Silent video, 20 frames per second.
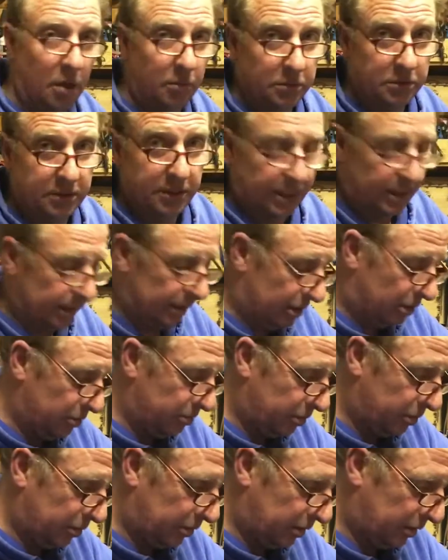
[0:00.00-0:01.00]
we'll stick the hub
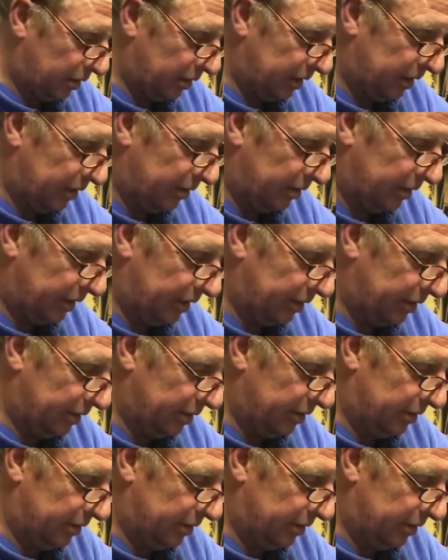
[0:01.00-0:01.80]
on at a later date.